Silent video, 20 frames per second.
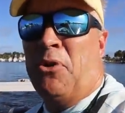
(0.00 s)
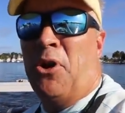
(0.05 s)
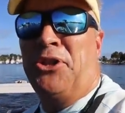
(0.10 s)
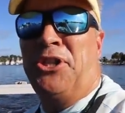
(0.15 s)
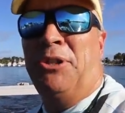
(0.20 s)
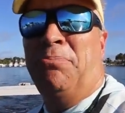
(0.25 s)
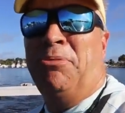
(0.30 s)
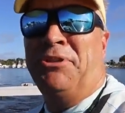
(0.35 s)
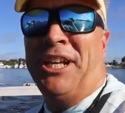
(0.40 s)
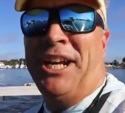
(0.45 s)

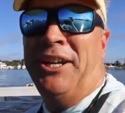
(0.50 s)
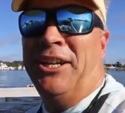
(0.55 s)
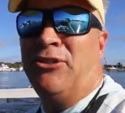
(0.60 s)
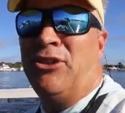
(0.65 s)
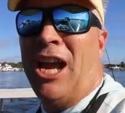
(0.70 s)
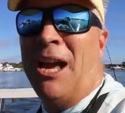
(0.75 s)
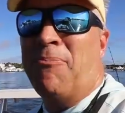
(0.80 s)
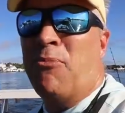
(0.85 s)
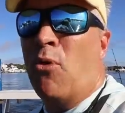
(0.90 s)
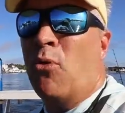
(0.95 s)
Darcy will put that in a
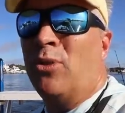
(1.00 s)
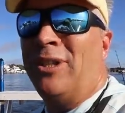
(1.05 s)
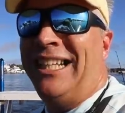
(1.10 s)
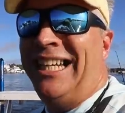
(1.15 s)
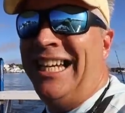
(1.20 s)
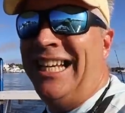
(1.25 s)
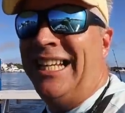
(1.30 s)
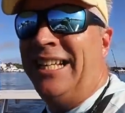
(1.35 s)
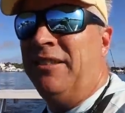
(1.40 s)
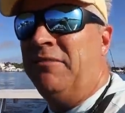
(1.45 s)
trap or we'll
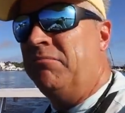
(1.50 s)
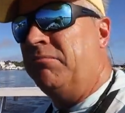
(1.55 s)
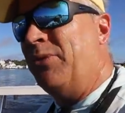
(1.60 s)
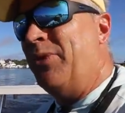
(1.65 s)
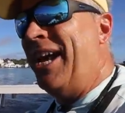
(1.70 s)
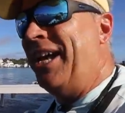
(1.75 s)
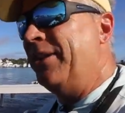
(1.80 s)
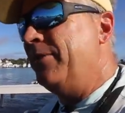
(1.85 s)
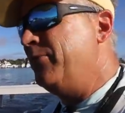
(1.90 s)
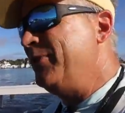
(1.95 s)
eat it.
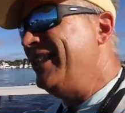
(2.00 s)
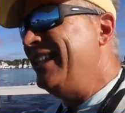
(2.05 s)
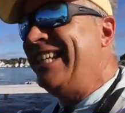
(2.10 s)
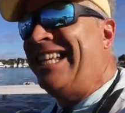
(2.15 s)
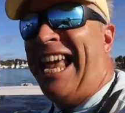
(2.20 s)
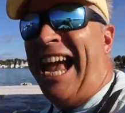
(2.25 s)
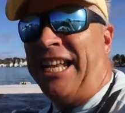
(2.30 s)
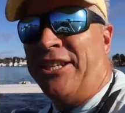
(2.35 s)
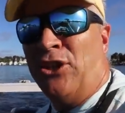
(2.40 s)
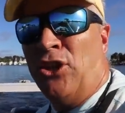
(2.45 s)
We had it. We did a
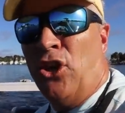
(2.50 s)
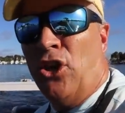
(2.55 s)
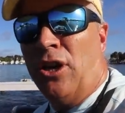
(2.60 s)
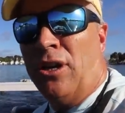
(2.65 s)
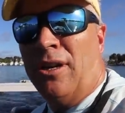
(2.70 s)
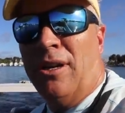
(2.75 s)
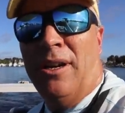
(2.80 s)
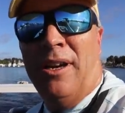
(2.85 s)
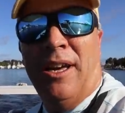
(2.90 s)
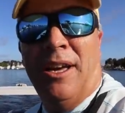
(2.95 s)
catch and cook
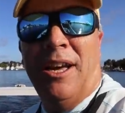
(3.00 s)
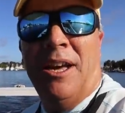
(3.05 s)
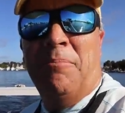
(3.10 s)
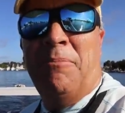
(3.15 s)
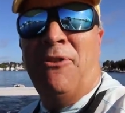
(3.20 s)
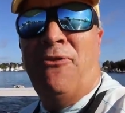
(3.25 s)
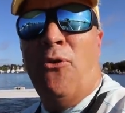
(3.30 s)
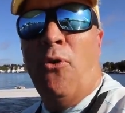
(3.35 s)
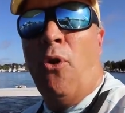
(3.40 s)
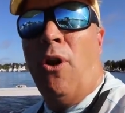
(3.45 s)

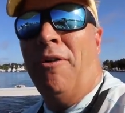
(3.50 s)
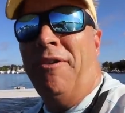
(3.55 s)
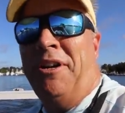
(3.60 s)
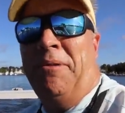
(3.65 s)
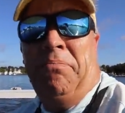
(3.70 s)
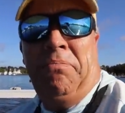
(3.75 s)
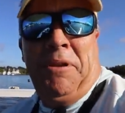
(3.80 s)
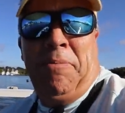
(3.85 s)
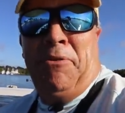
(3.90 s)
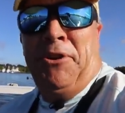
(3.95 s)
before, and
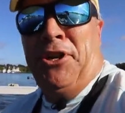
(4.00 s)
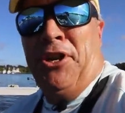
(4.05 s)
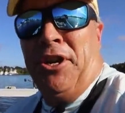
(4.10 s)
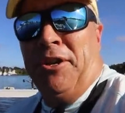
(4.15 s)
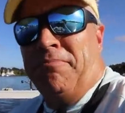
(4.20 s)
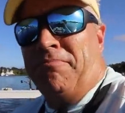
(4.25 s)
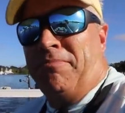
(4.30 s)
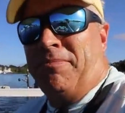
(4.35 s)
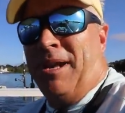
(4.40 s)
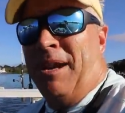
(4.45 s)
they're, they're pretty
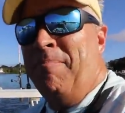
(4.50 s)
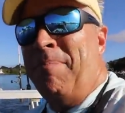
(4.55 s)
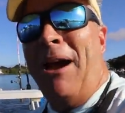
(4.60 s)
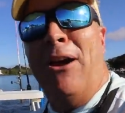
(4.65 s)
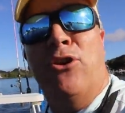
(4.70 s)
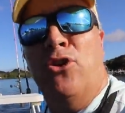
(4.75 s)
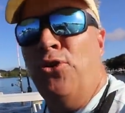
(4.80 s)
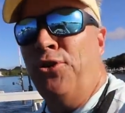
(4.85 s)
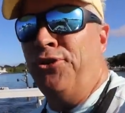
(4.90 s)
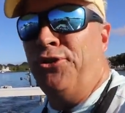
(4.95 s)
good. And
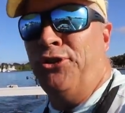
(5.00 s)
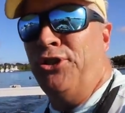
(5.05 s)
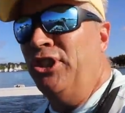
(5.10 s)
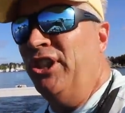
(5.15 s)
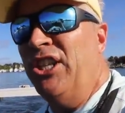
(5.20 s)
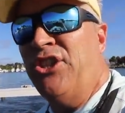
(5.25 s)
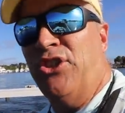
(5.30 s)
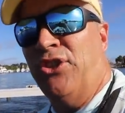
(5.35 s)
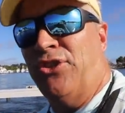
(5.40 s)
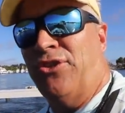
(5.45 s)
barracudas are
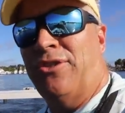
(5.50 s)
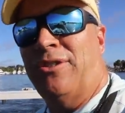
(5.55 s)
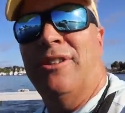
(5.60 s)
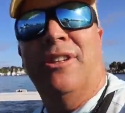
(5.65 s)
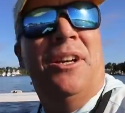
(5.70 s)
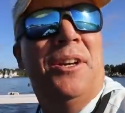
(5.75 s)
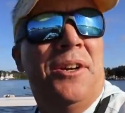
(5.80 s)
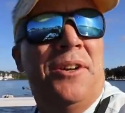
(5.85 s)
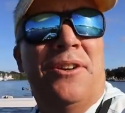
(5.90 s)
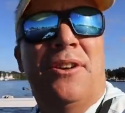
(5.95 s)
delicious.
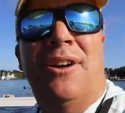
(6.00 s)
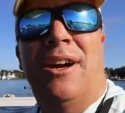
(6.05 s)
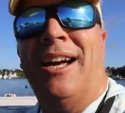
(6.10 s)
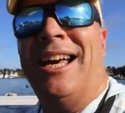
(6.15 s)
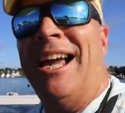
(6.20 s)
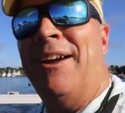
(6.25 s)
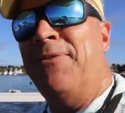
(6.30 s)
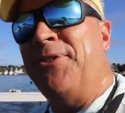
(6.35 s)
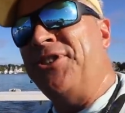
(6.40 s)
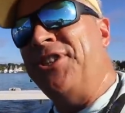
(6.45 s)

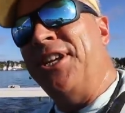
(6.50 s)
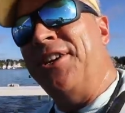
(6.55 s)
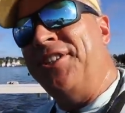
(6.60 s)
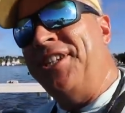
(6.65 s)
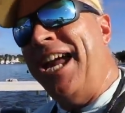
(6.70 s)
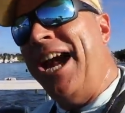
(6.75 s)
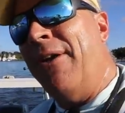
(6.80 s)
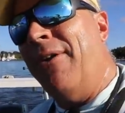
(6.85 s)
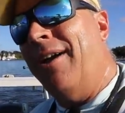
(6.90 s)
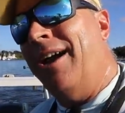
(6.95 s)
Again, for
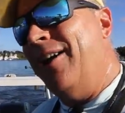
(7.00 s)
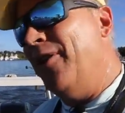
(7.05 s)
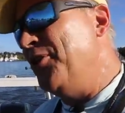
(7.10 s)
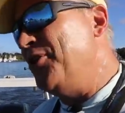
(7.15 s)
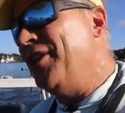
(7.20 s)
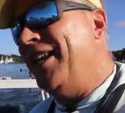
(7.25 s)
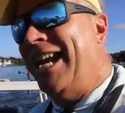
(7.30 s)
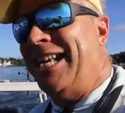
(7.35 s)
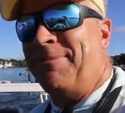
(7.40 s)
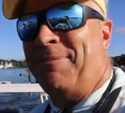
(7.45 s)
ciguatera, I know
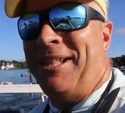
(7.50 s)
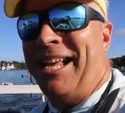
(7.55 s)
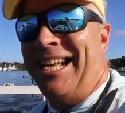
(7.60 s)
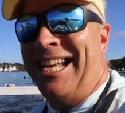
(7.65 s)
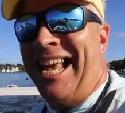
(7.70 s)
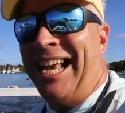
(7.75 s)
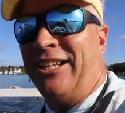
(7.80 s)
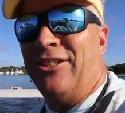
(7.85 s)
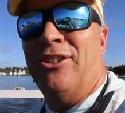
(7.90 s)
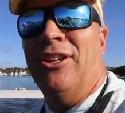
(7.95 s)
you're gonna ask me that
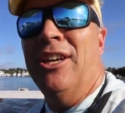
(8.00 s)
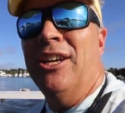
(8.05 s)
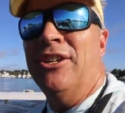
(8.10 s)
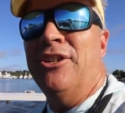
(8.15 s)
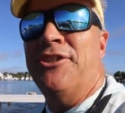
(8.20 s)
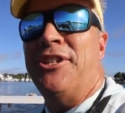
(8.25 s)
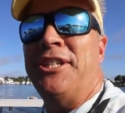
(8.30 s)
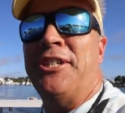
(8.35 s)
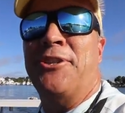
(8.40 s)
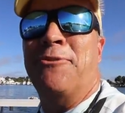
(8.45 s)
next.
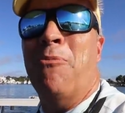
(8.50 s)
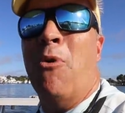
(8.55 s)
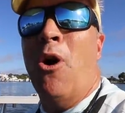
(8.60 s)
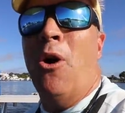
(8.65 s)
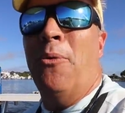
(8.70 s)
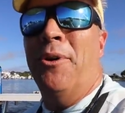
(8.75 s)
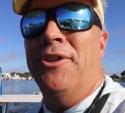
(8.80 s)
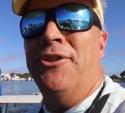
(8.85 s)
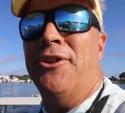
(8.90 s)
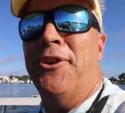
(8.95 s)
Just eat the
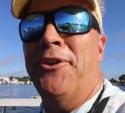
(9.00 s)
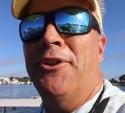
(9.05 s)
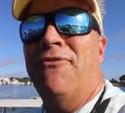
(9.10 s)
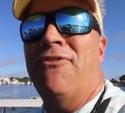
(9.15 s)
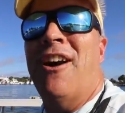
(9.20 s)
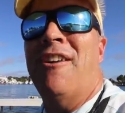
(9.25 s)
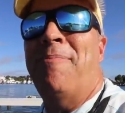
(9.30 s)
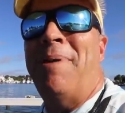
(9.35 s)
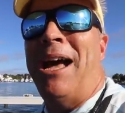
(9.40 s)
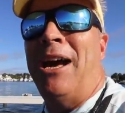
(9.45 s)
small ones, under
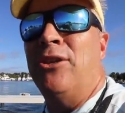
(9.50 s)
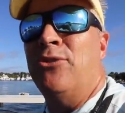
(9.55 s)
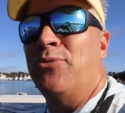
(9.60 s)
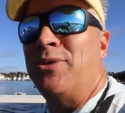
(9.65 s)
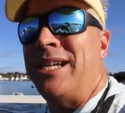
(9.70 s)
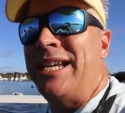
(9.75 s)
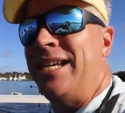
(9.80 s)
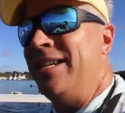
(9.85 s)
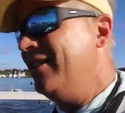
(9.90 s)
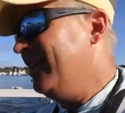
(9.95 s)
five pounds.
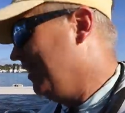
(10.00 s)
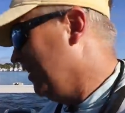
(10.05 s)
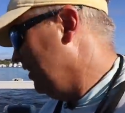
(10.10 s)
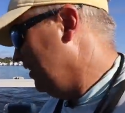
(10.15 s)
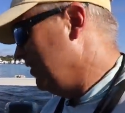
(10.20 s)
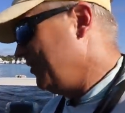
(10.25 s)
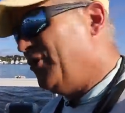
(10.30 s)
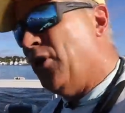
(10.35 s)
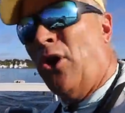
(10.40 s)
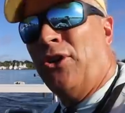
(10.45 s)
We eat.
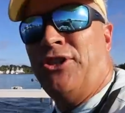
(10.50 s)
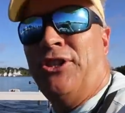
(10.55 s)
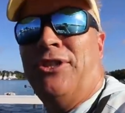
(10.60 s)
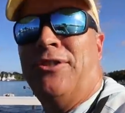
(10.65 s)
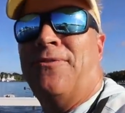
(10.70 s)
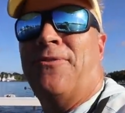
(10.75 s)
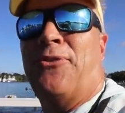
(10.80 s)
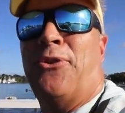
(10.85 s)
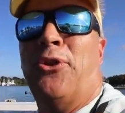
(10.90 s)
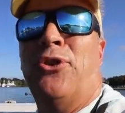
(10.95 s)

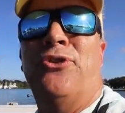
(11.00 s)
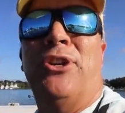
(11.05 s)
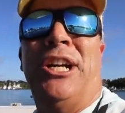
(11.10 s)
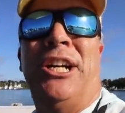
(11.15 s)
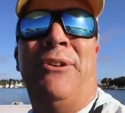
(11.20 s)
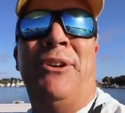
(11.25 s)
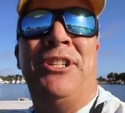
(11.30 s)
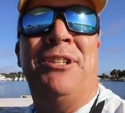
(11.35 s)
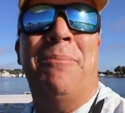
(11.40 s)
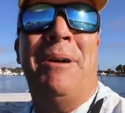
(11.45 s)
Darcy's third
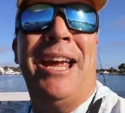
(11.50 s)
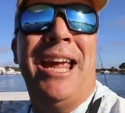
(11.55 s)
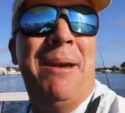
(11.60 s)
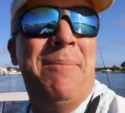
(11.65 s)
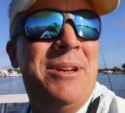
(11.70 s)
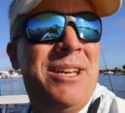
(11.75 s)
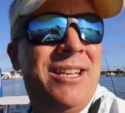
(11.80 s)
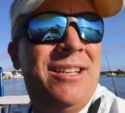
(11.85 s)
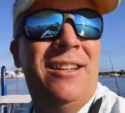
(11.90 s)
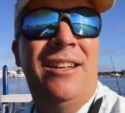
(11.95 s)
generation
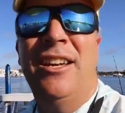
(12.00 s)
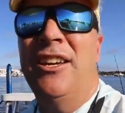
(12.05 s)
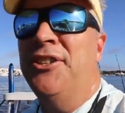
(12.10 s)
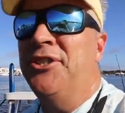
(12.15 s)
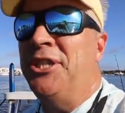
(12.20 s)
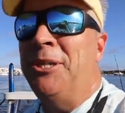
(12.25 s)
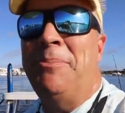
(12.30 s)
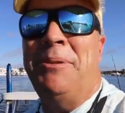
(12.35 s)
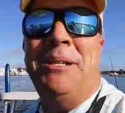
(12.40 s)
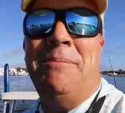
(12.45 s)
Miamian.
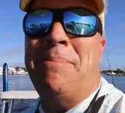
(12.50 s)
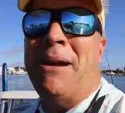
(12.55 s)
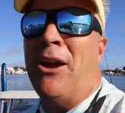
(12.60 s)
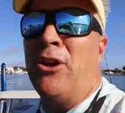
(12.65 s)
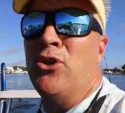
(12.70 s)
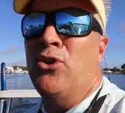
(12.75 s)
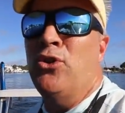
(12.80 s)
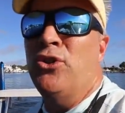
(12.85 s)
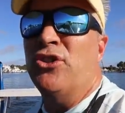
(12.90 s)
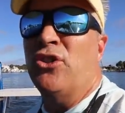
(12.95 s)
She's been eating
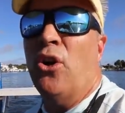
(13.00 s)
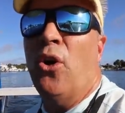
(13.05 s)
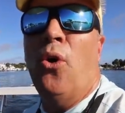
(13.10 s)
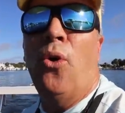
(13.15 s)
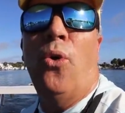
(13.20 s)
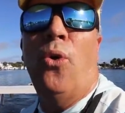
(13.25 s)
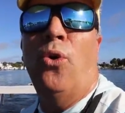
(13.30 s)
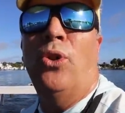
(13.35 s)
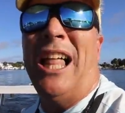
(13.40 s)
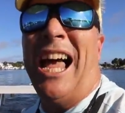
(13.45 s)
barracudas her
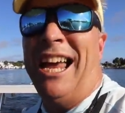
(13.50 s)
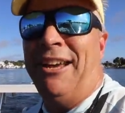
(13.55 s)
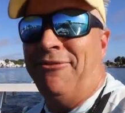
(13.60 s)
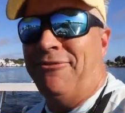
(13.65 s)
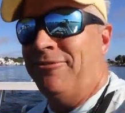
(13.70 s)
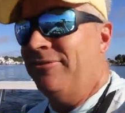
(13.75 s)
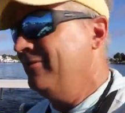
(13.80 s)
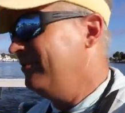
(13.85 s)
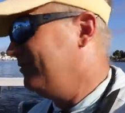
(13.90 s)
whole life.